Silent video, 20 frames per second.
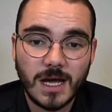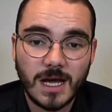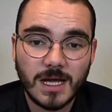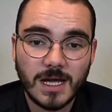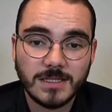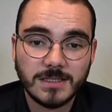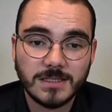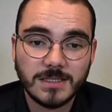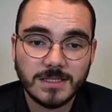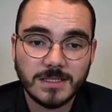
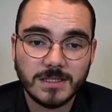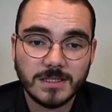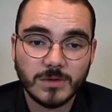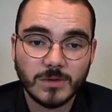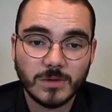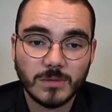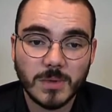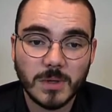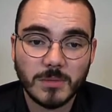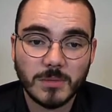and
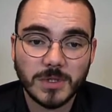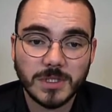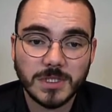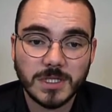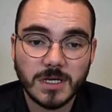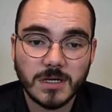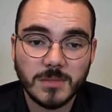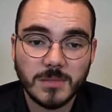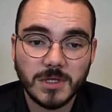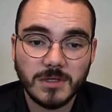DDR memory
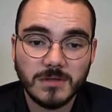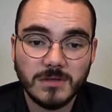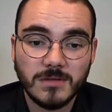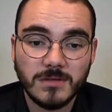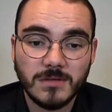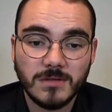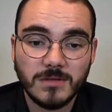timing,